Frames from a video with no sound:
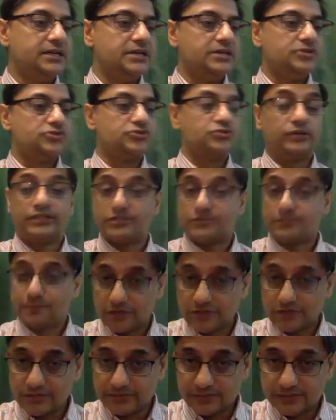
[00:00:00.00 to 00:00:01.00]
So it is
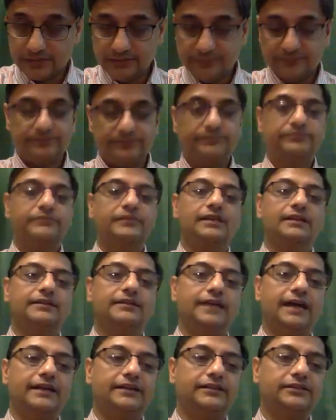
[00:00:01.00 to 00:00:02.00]
possible
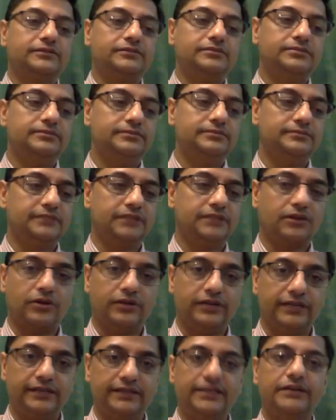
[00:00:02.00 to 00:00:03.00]
that the
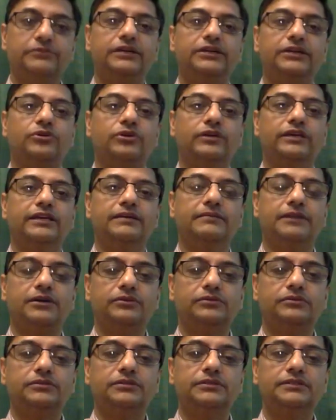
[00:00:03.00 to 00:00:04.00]
Kaundinya we are talking
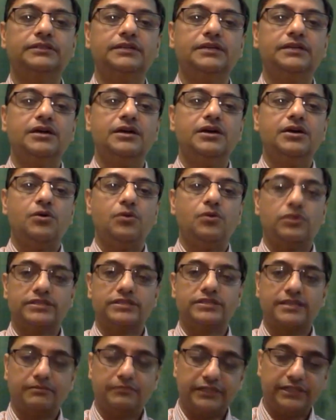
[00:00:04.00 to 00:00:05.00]
about was
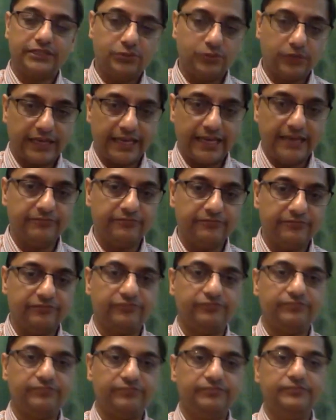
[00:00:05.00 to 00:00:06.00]
somebody who came
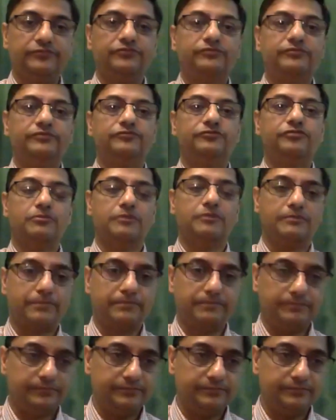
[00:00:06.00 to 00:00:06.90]
from a,